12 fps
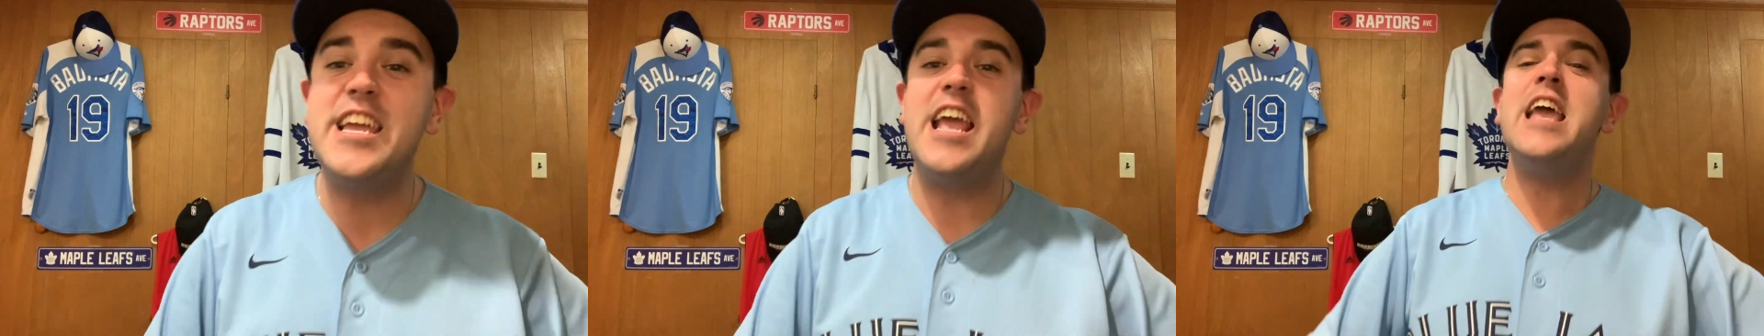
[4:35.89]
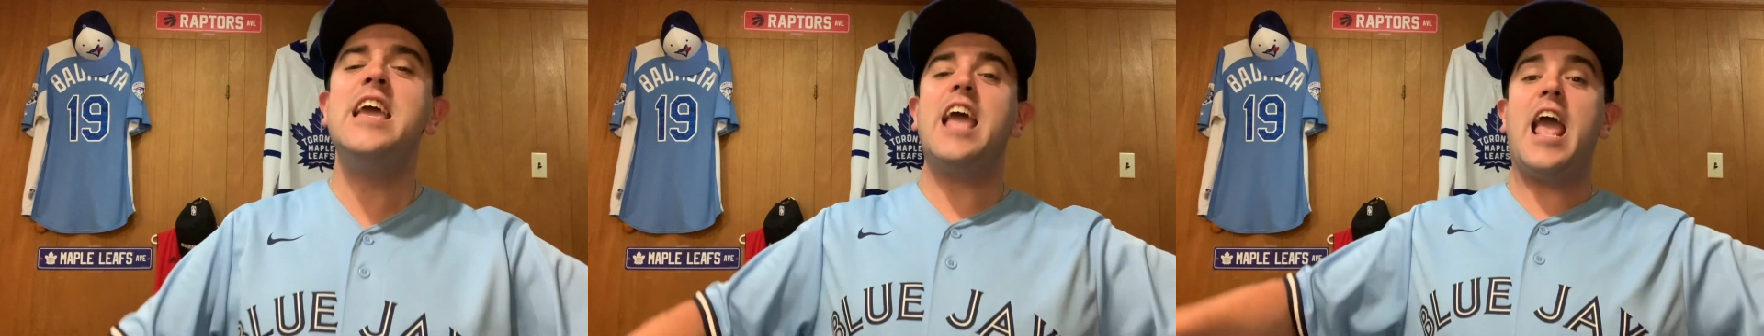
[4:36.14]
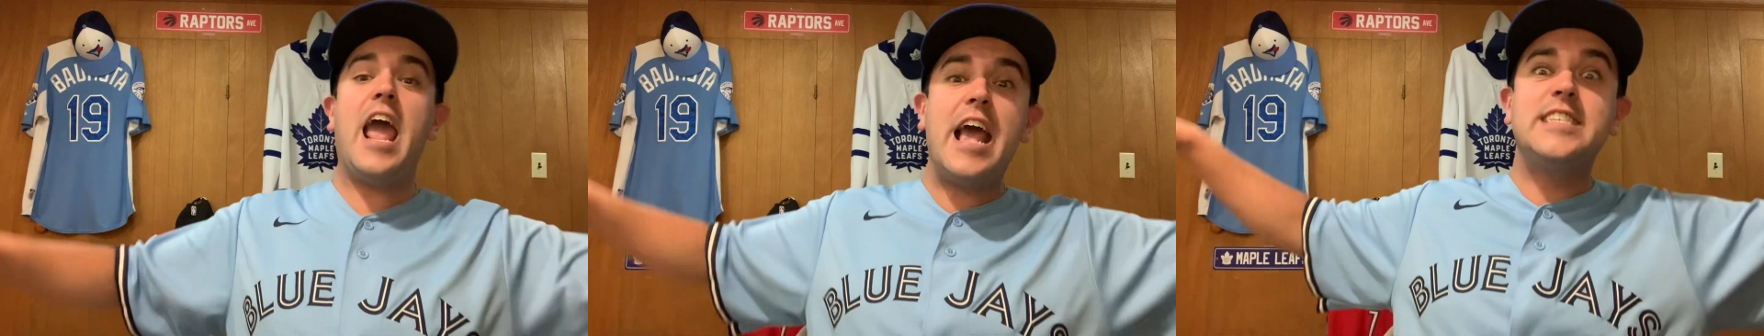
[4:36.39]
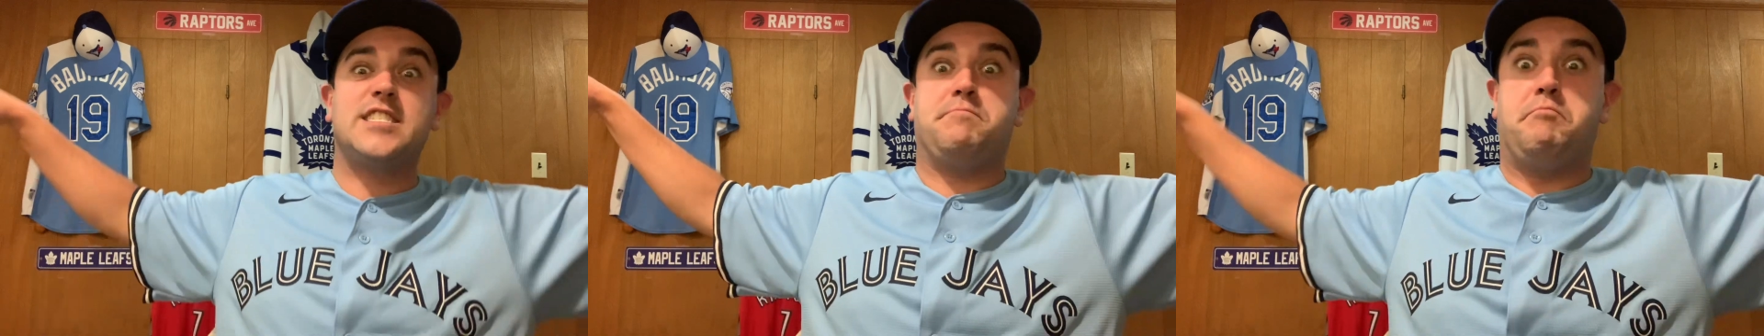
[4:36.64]
He
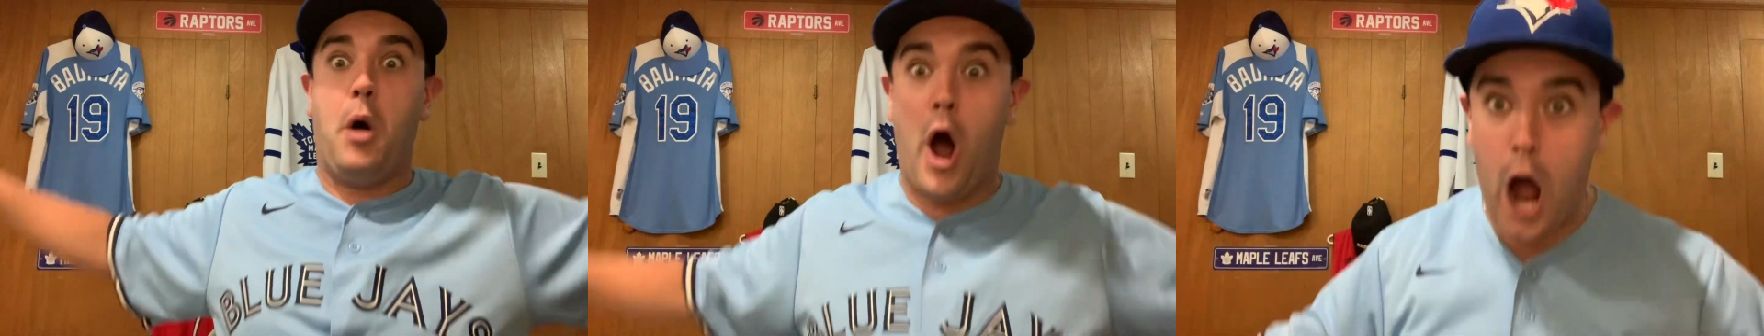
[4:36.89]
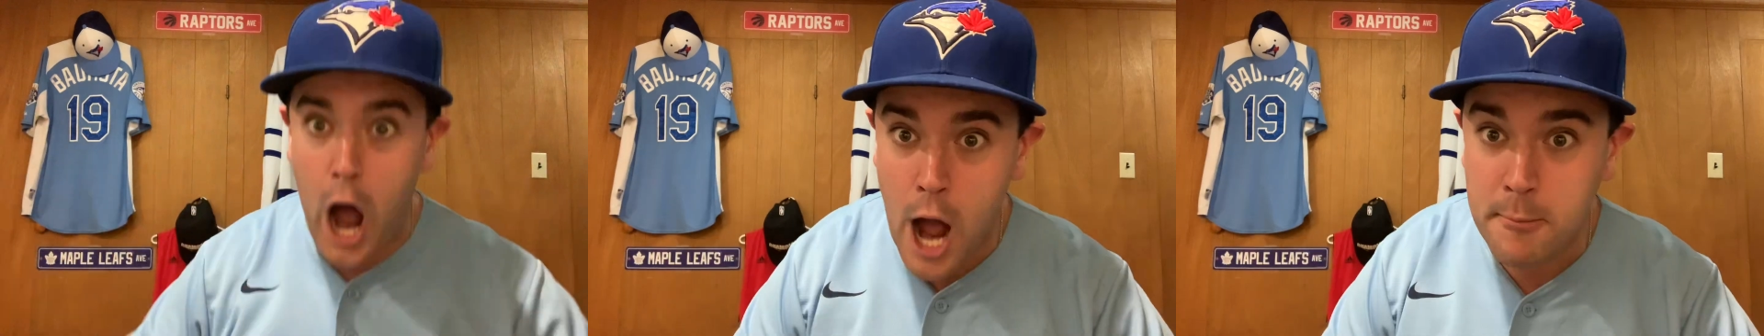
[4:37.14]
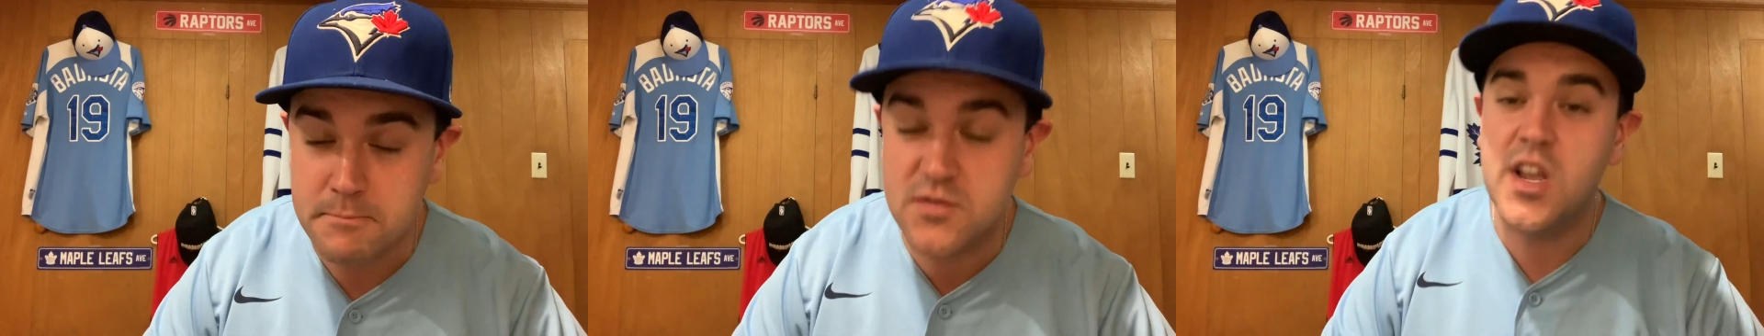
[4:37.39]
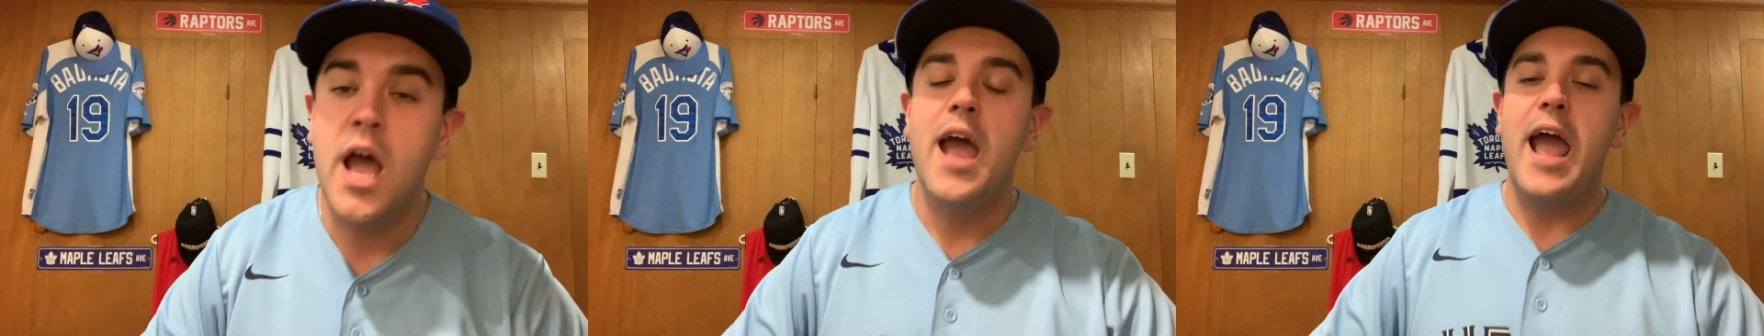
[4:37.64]
is pumped,